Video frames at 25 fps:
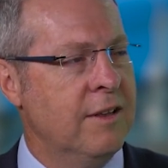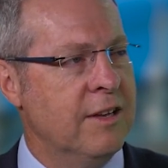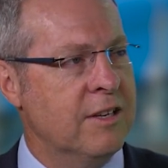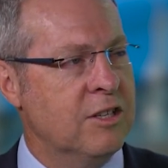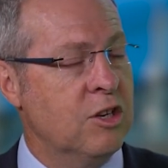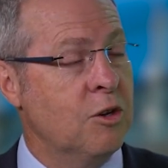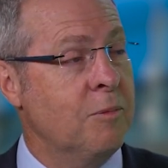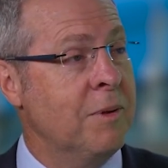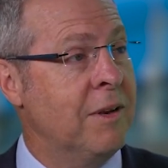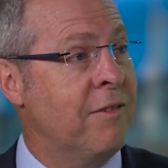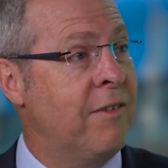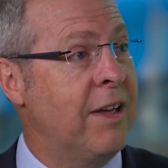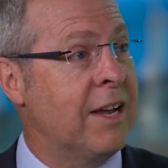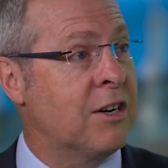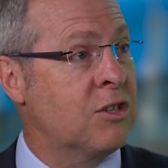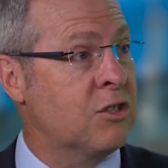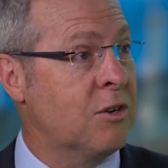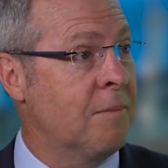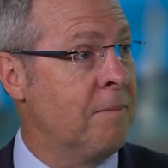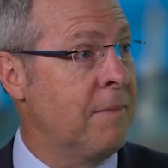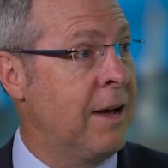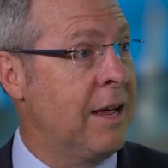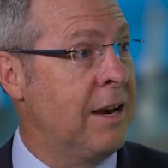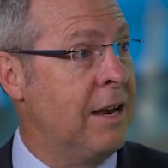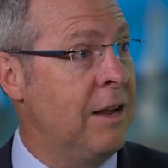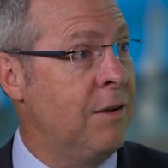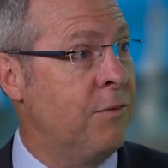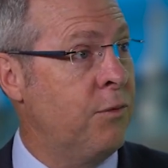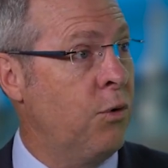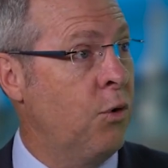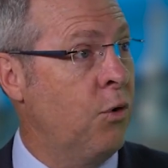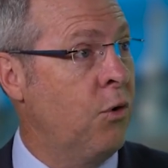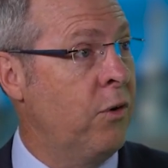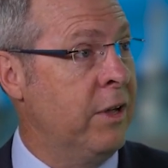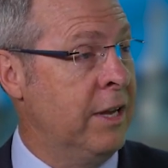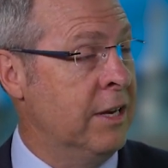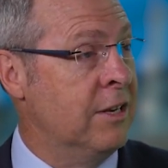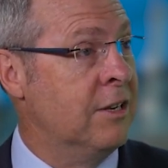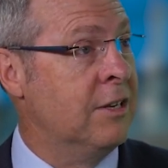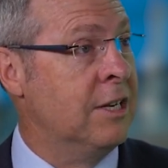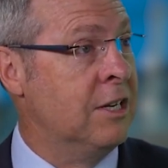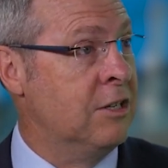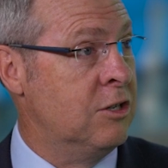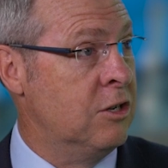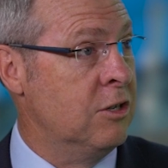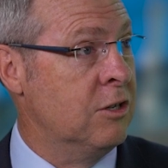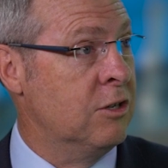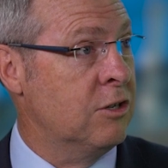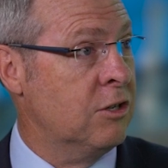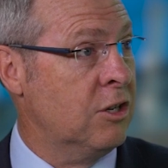There's a little bit of extra money for
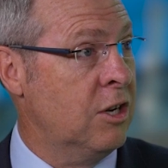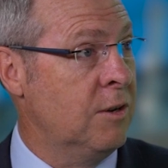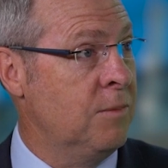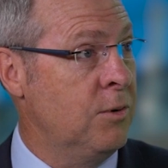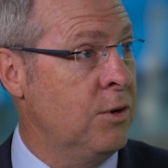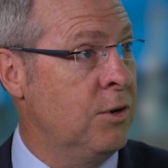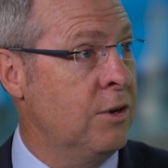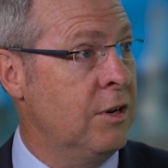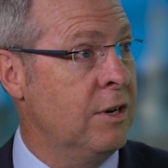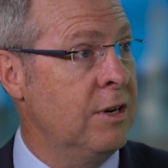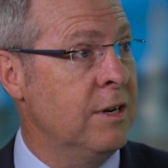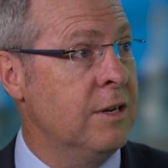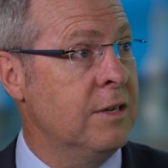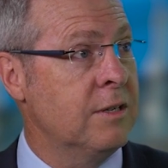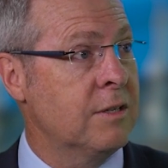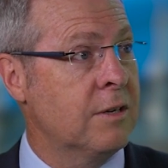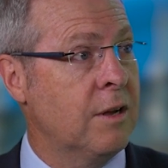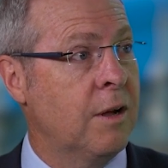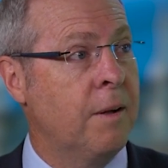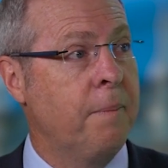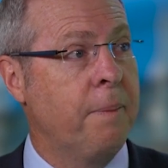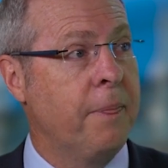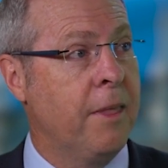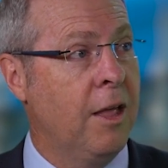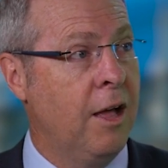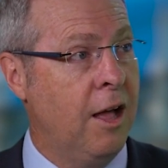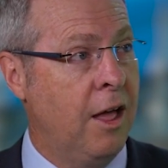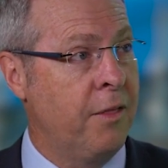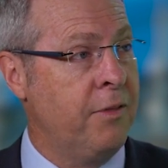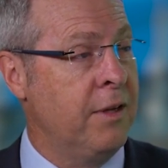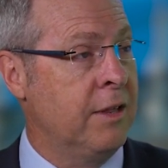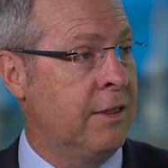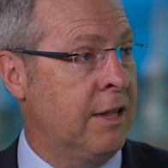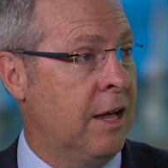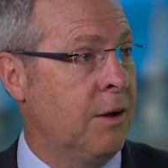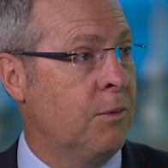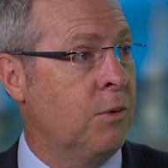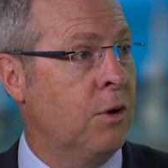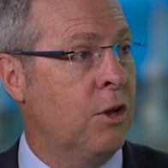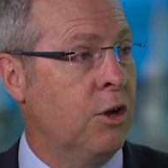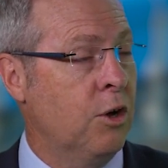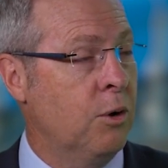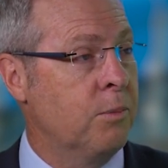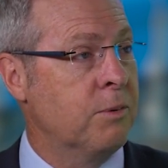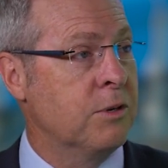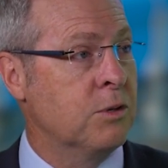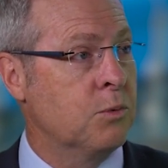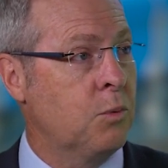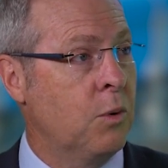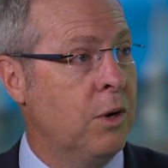Indigenous communities, so I think that will
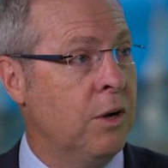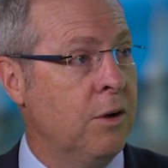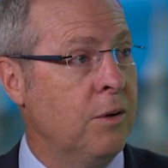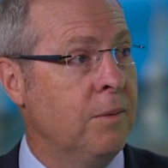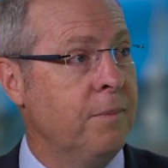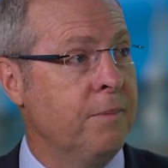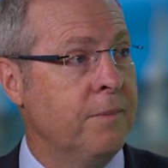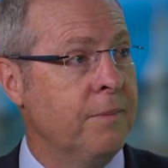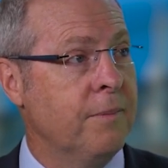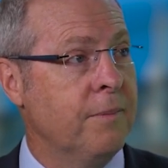help as well.